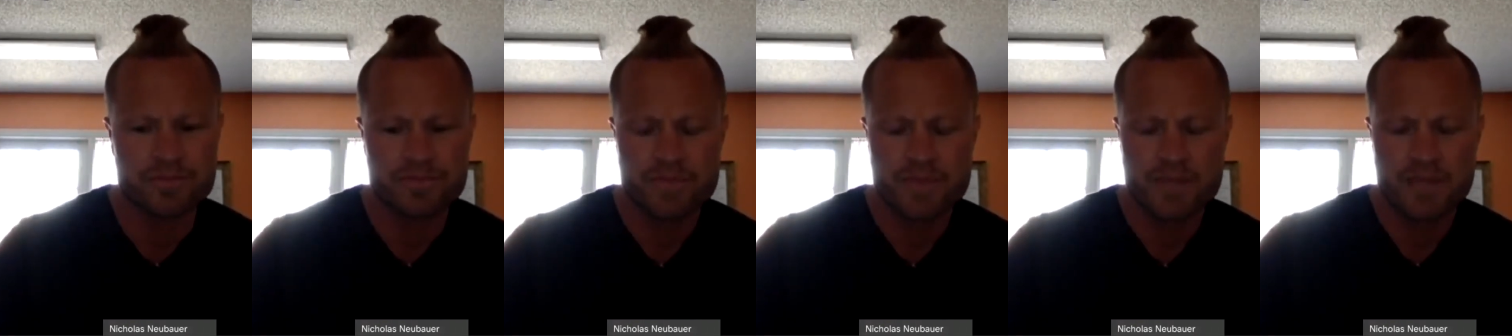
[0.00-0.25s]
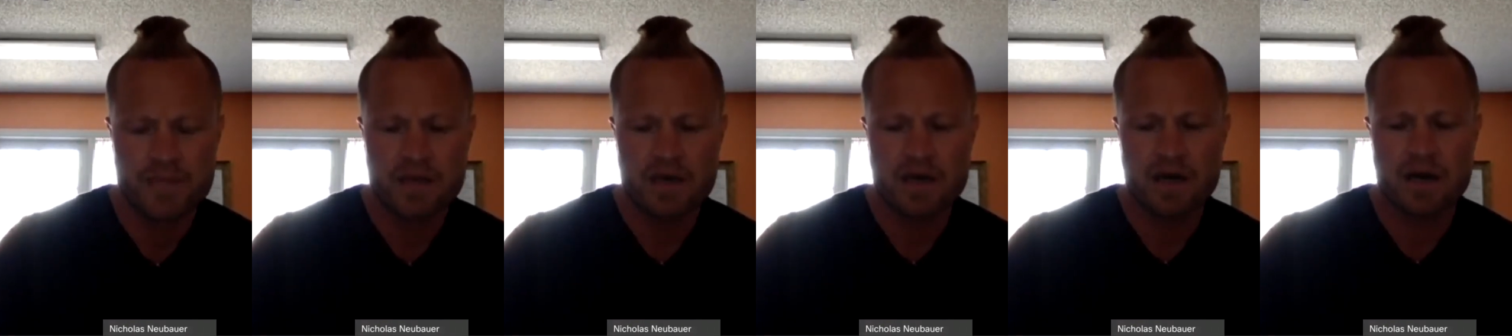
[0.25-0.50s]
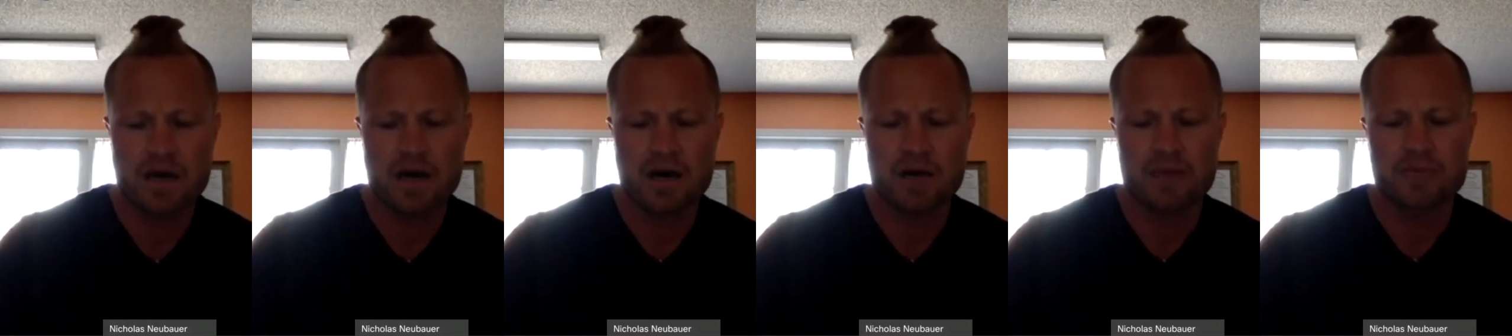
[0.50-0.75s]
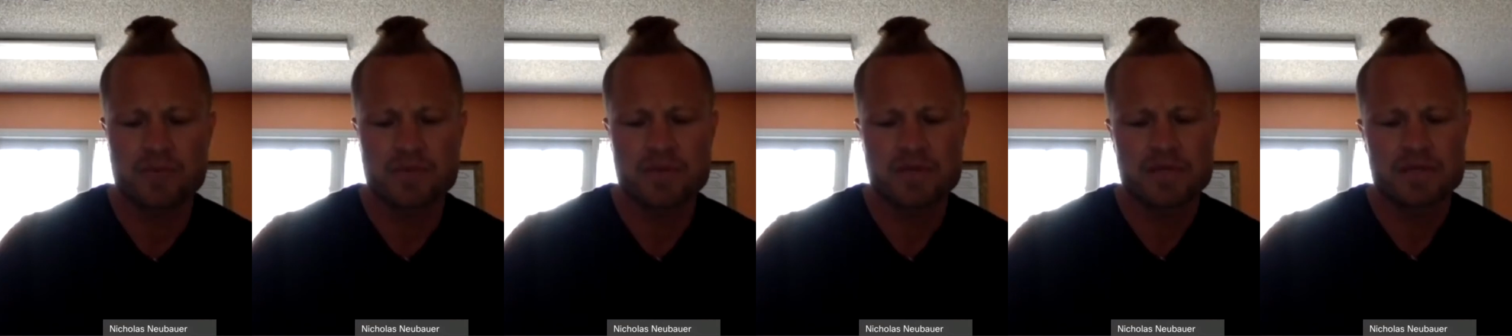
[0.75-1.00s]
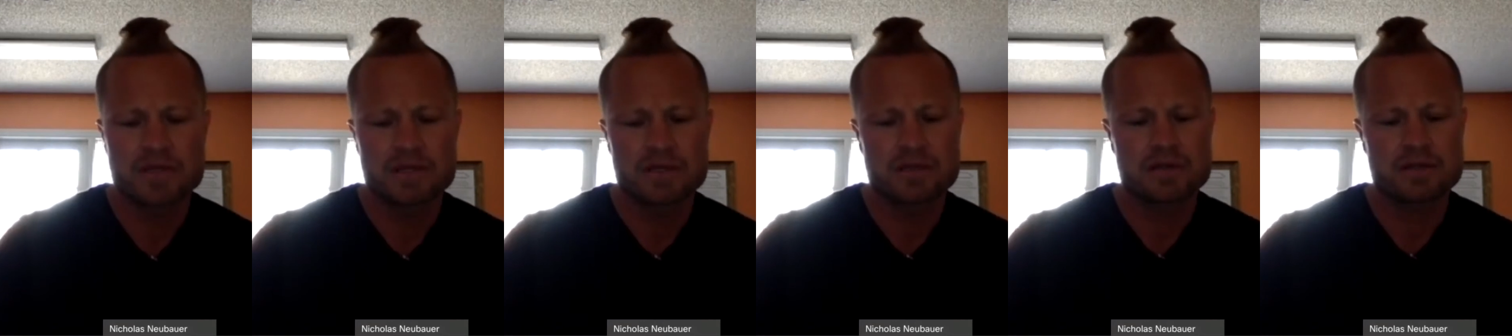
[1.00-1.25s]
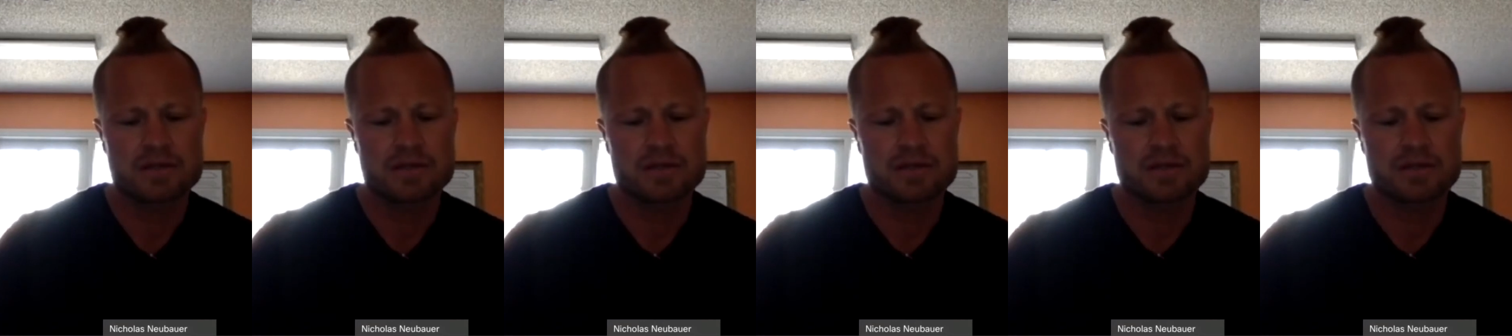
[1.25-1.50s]

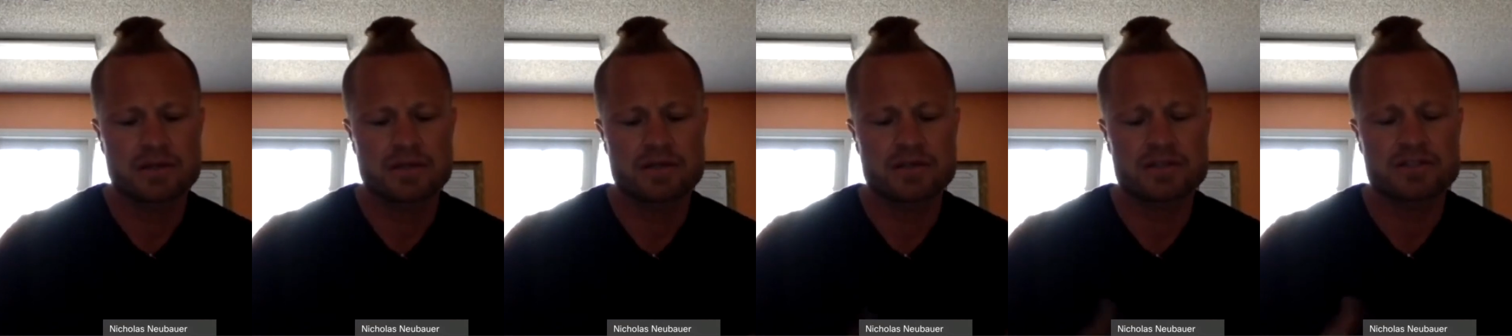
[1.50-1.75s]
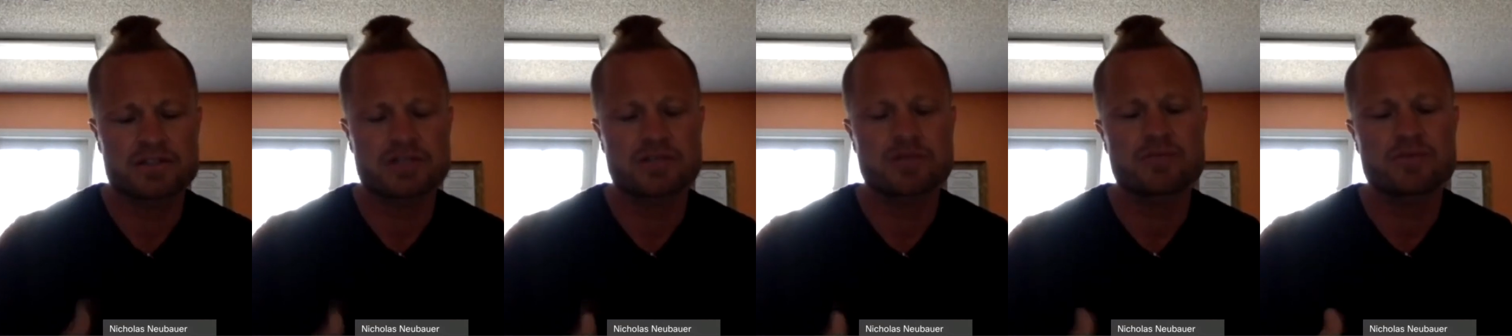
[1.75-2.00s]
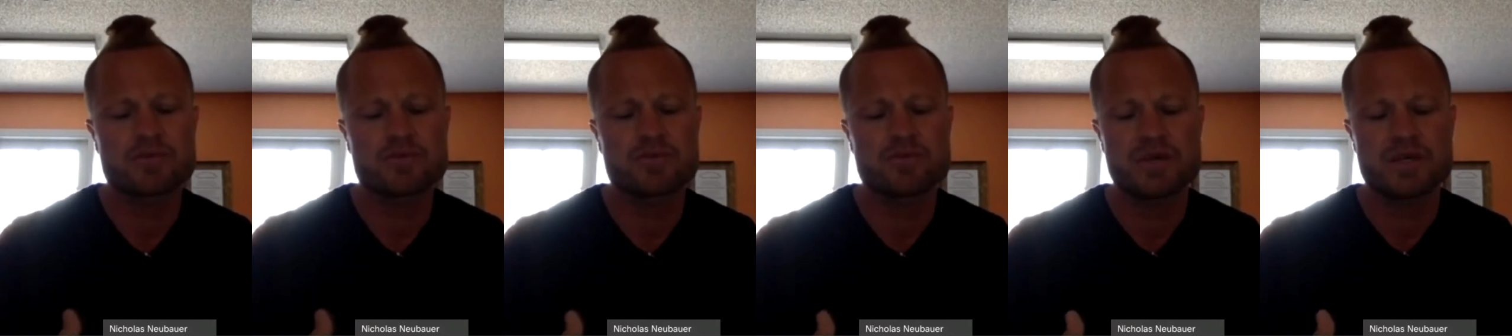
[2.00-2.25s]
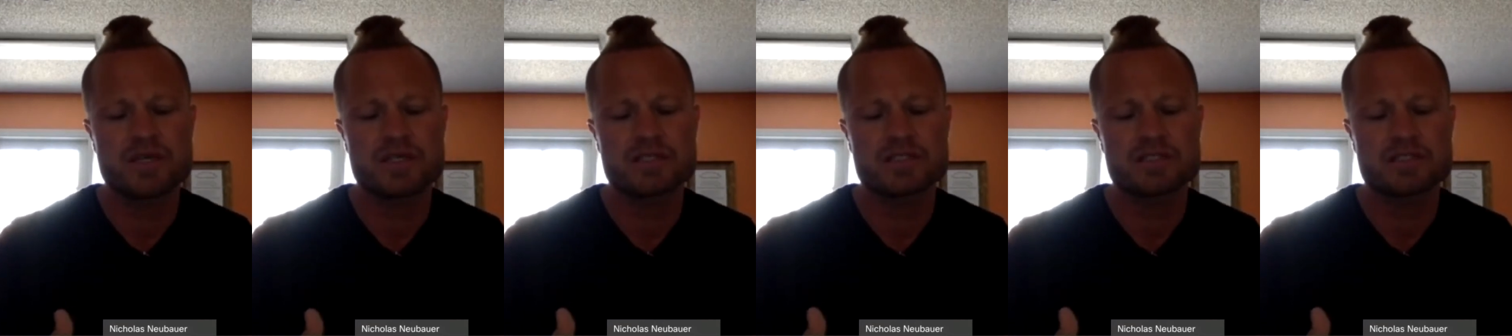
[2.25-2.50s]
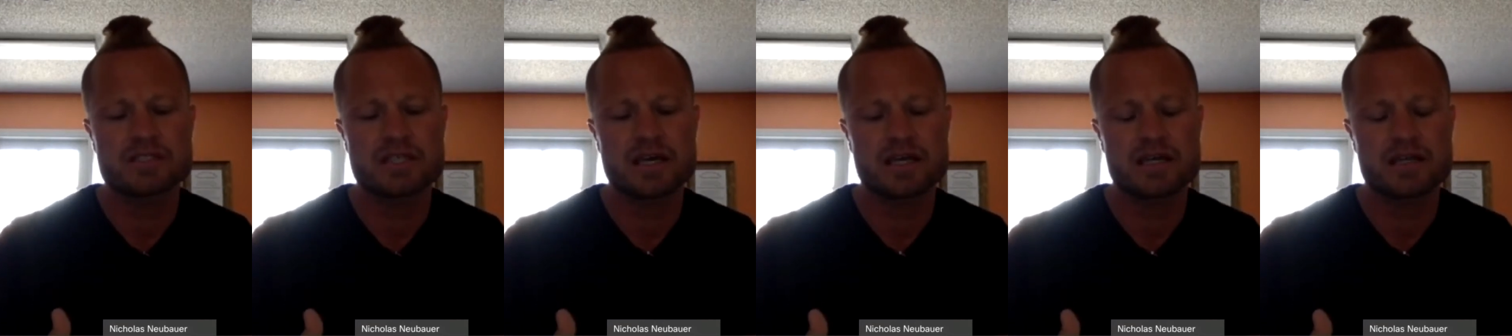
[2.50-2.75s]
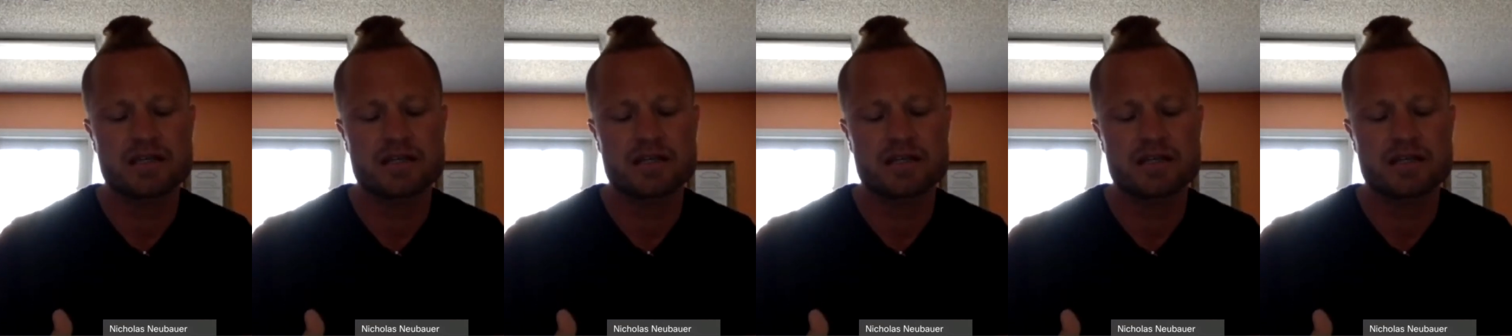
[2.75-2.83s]
The concern would be is that